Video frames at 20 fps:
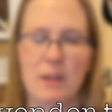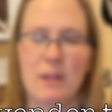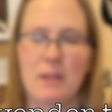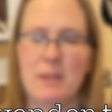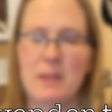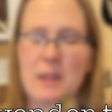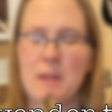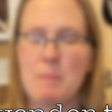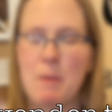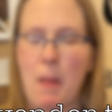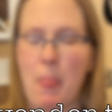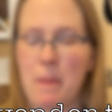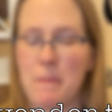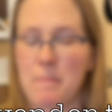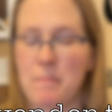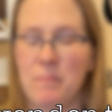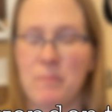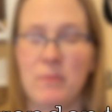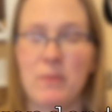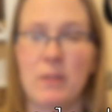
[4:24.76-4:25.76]
theme on the
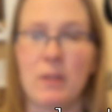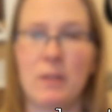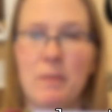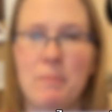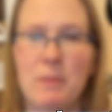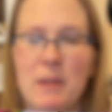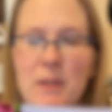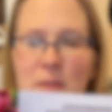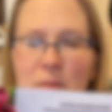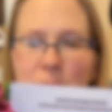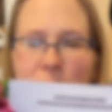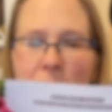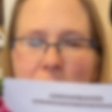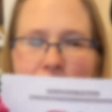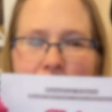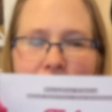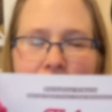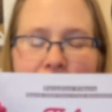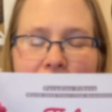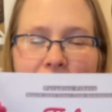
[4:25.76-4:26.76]
piece of
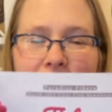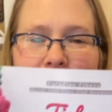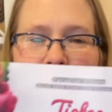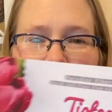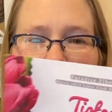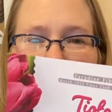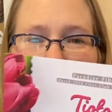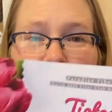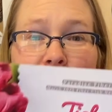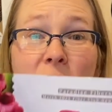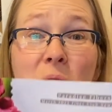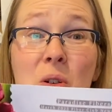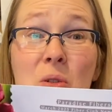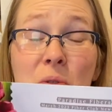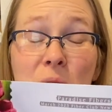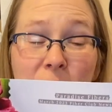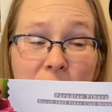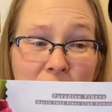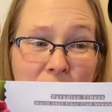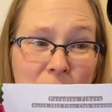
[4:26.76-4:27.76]
paper is Tiptoe
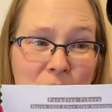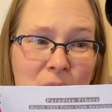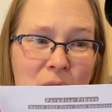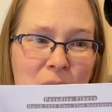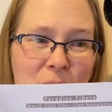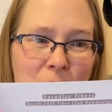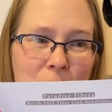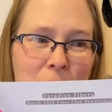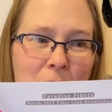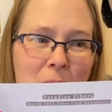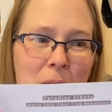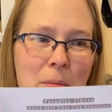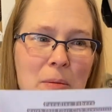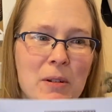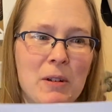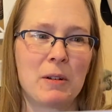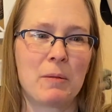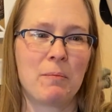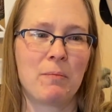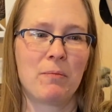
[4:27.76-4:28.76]
Through the
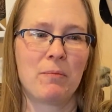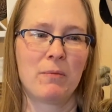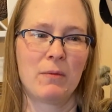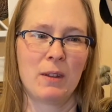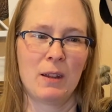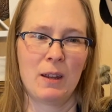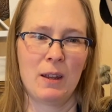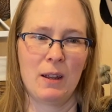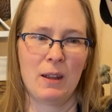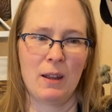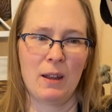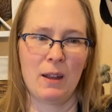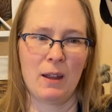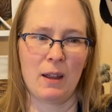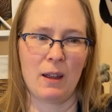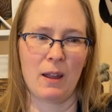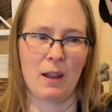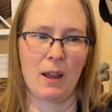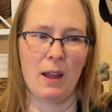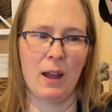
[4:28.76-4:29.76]
Tulips.
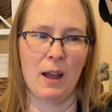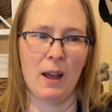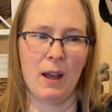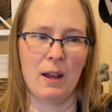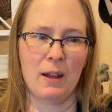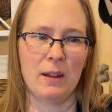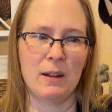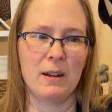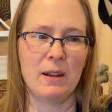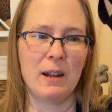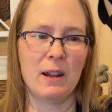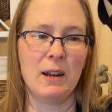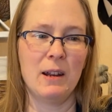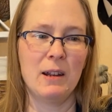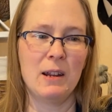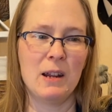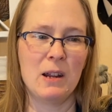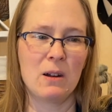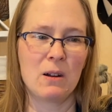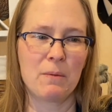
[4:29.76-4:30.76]
And
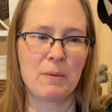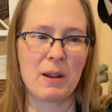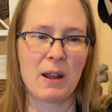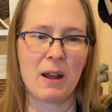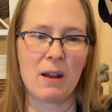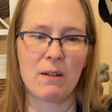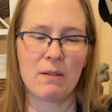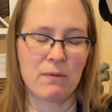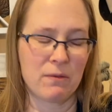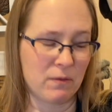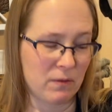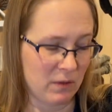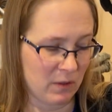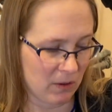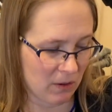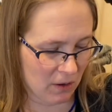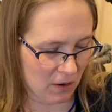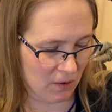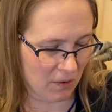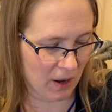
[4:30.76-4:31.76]
in here we have,
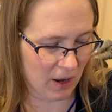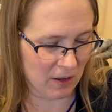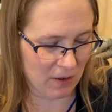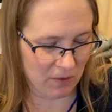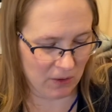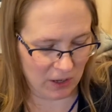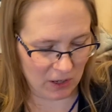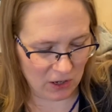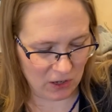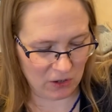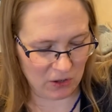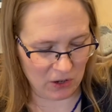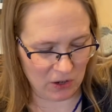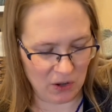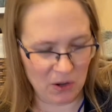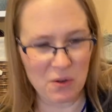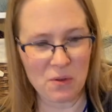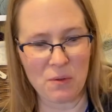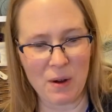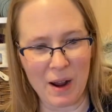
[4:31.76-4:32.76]
okay, so this is the
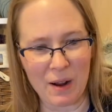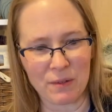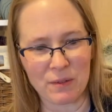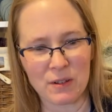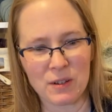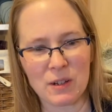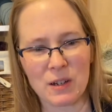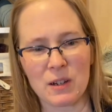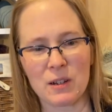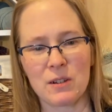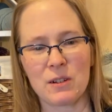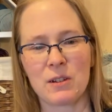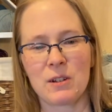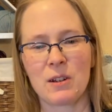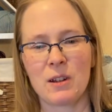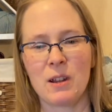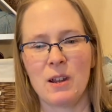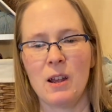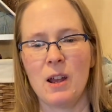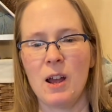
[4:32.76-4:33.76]
2 ounces
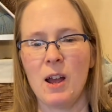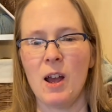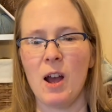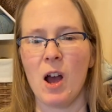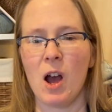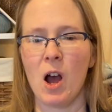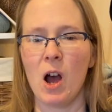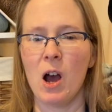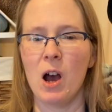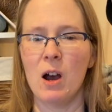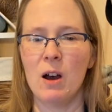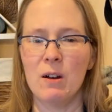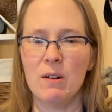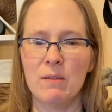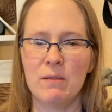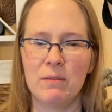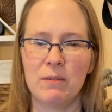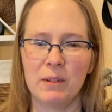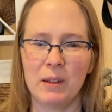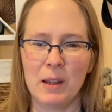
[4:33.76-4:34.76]

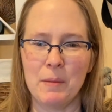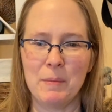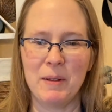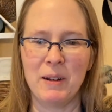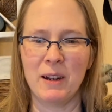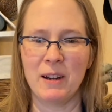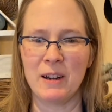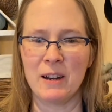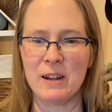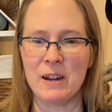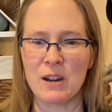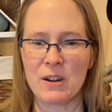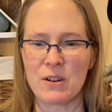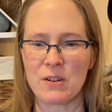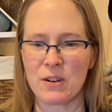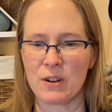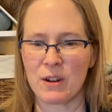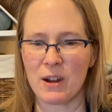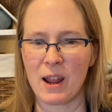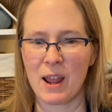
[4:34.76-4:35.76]
of limited
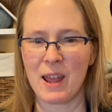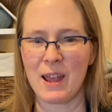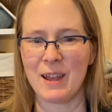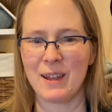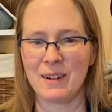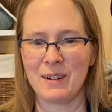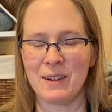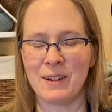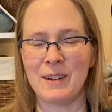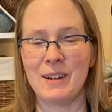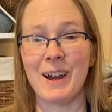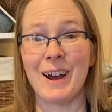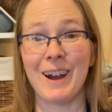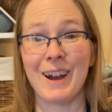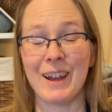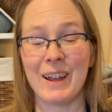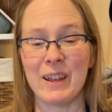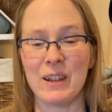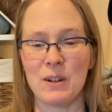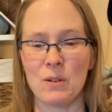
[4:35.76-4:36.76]
edition
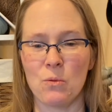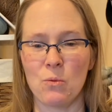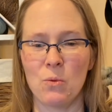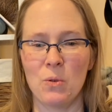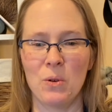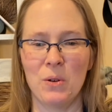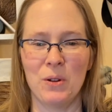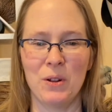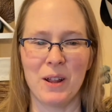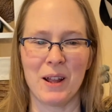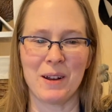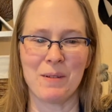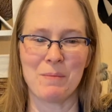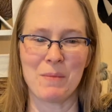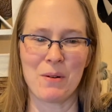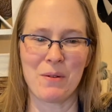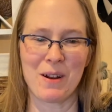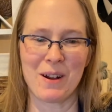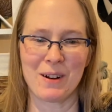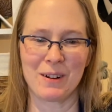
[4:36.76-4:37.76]
hand-dyed wool and
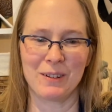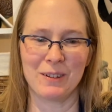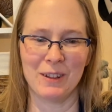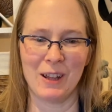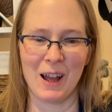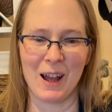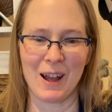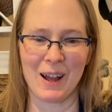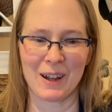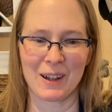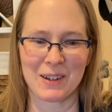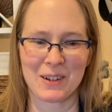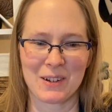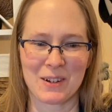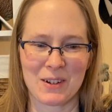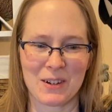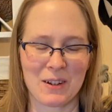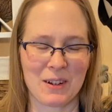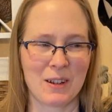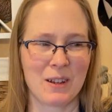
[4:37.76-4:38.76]
mohair
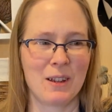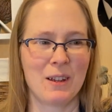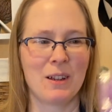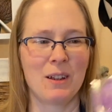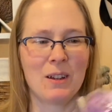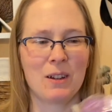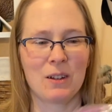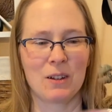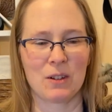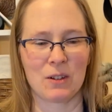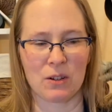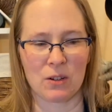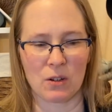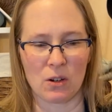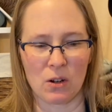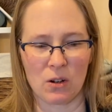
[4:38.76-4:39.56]
locks. So,